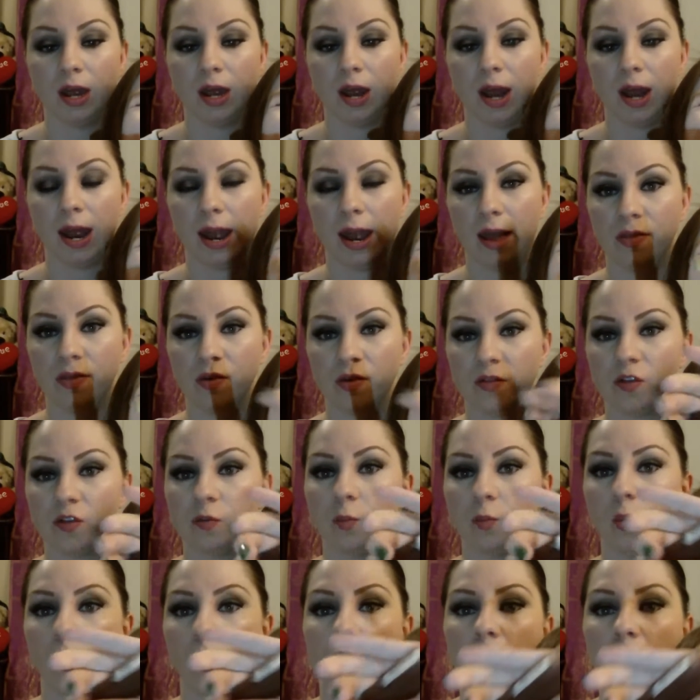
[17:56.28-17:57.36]
and this is
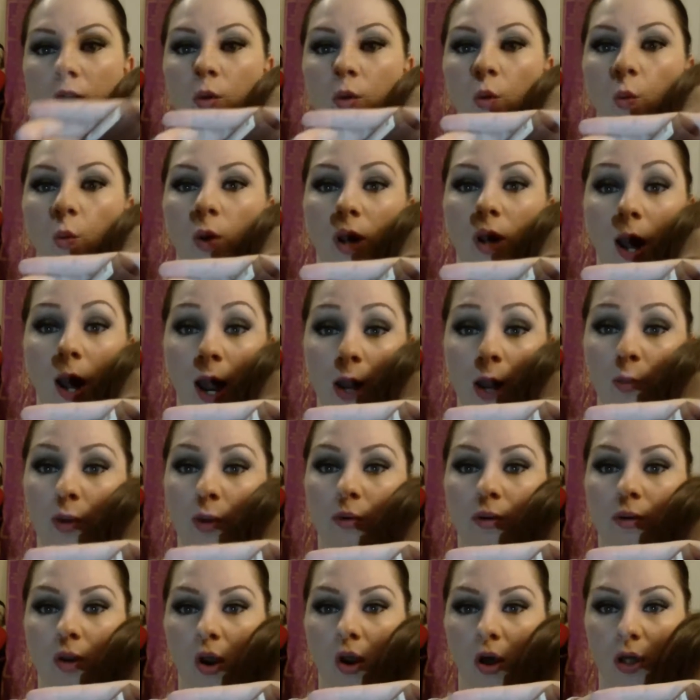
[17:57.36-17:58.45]
more what I would
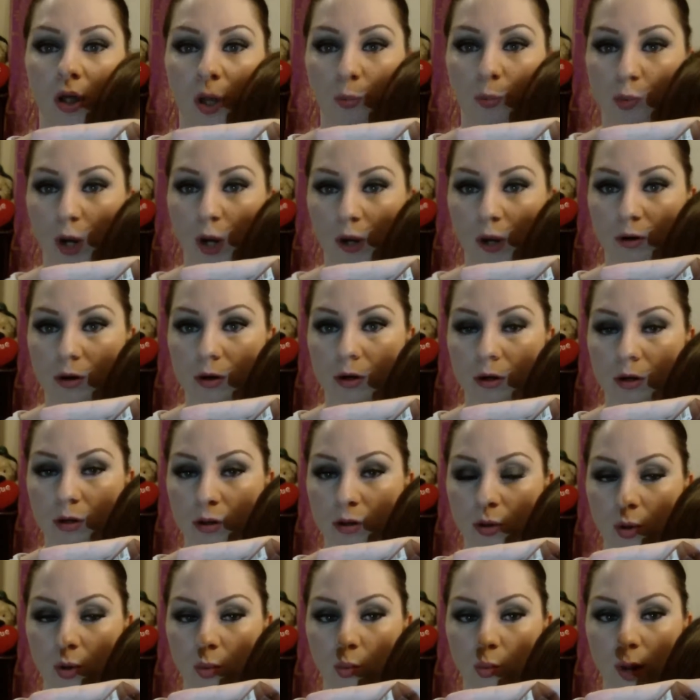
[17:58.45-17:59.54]
call a brighter
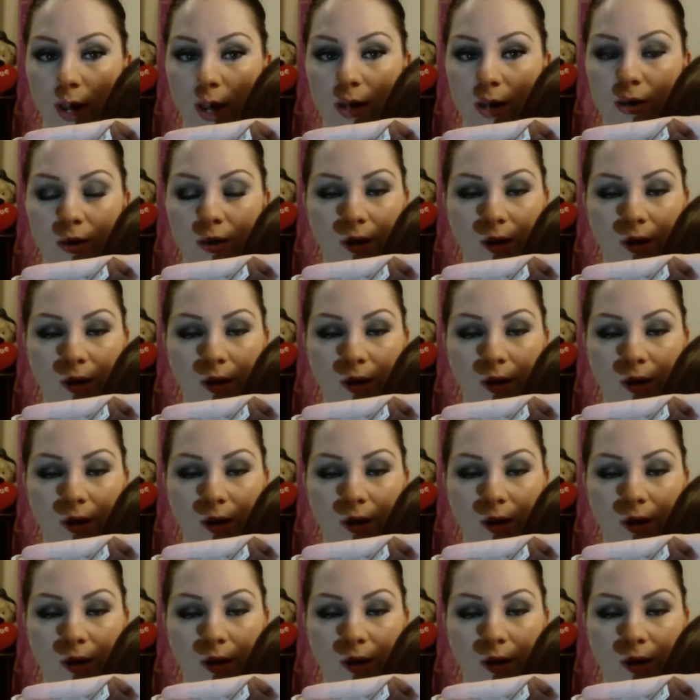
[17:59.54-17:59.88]
red.